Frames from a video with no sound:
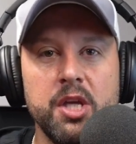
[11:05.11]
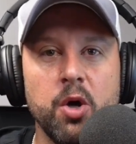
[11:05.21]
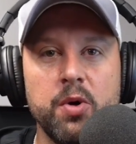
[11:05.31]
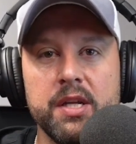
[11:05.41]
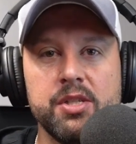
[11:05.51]

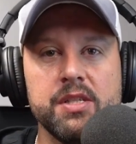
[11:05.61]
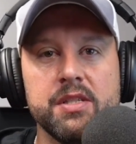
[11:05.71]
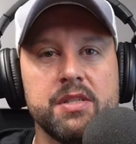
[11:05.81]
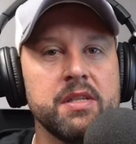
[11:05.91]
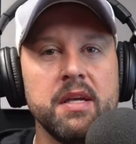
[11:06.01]

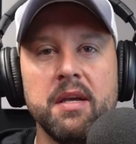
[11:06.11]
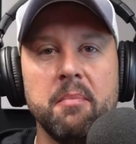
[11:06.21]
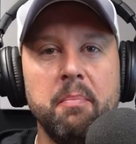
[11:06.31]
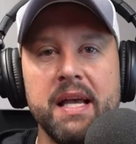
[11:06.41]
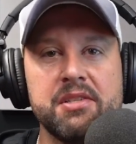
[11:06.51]
Jokic's
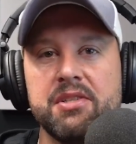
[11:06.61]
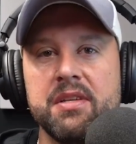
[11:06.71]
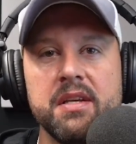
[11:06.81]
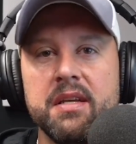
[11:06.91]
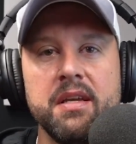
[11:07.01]
best,